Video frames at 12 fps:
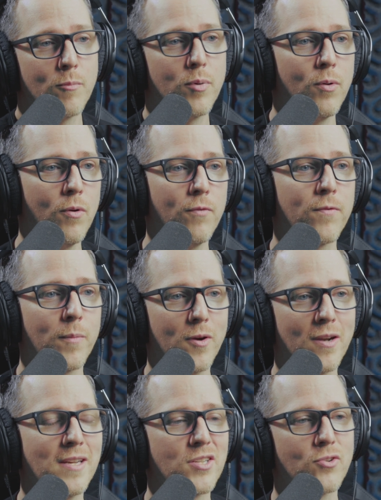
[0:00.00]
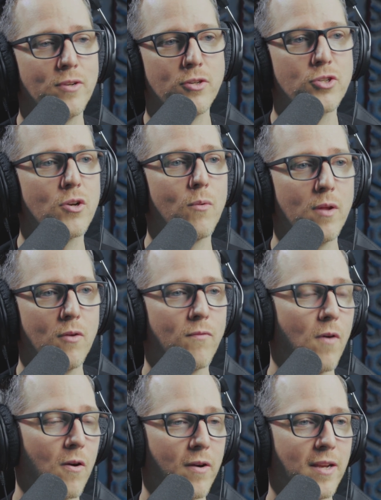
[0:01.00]
can pull from your history and show what
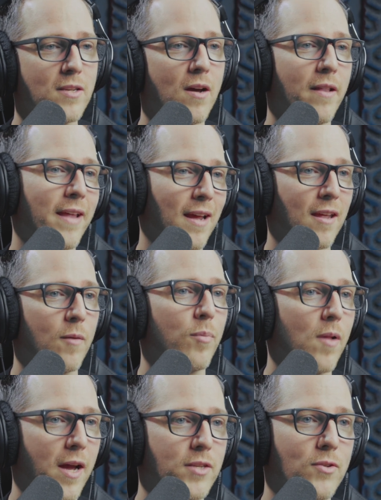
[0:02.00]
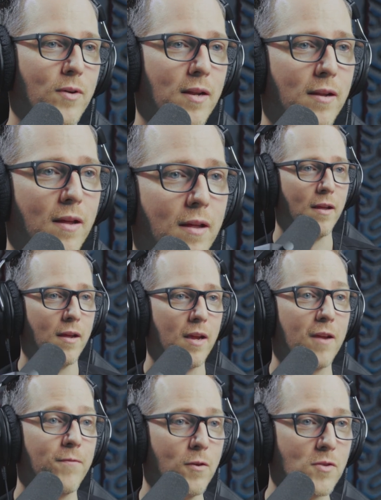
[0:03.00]
you've already done that can apply to it.
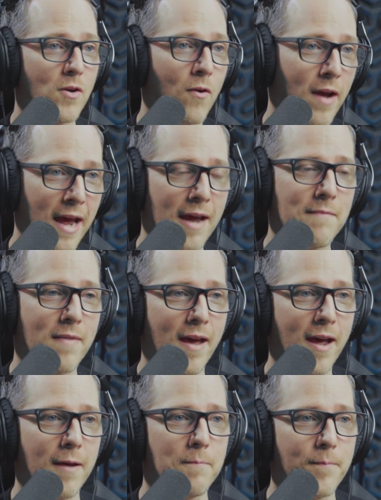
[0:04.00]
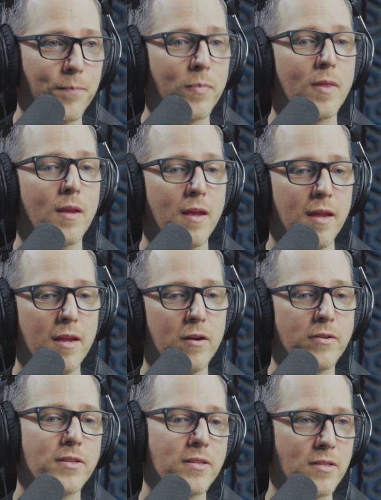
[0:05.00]
If you don't have that,
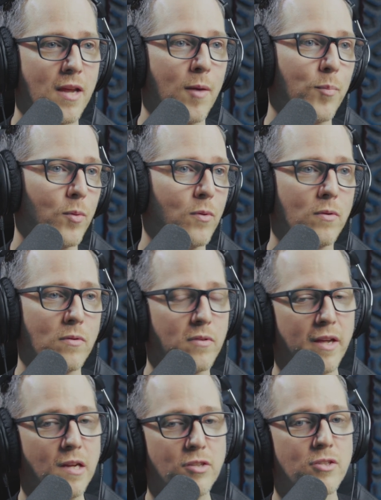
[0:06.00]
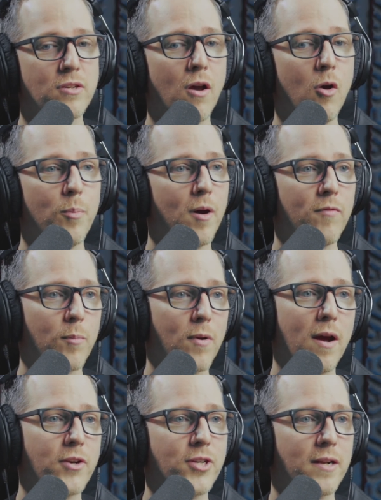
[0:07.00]
here's a sample scope of a
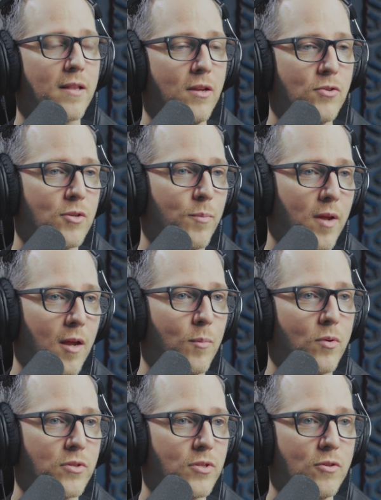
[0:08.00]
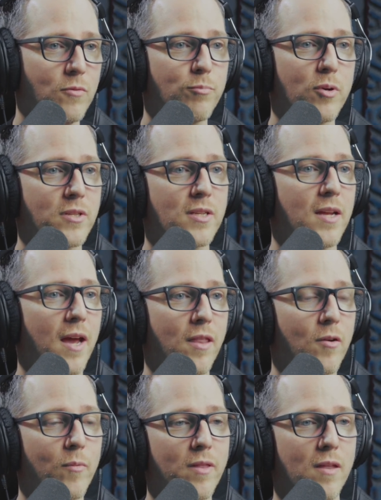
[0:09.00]
project that you should be able to put
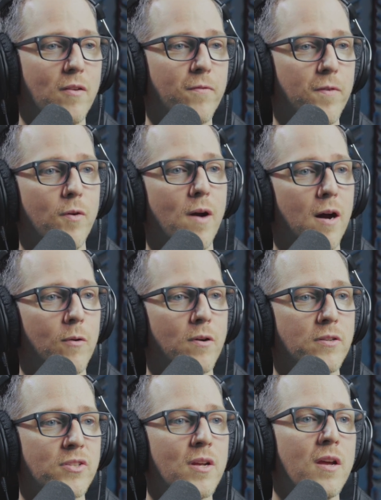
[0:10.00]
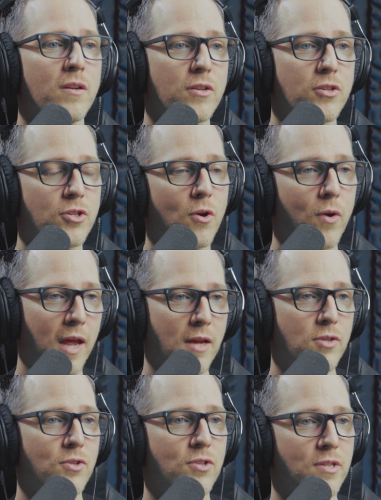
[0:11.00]
together within a few hours to
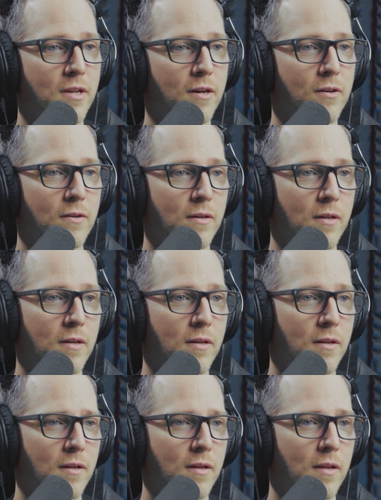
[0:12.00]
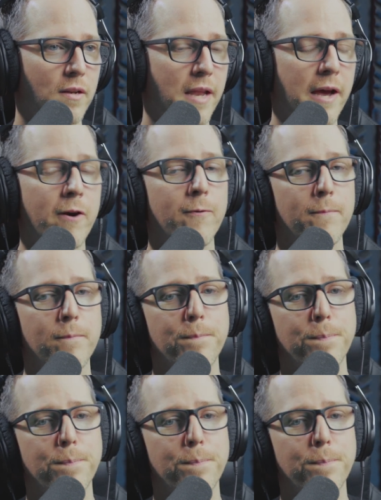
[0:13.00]
showcase your skill. Now,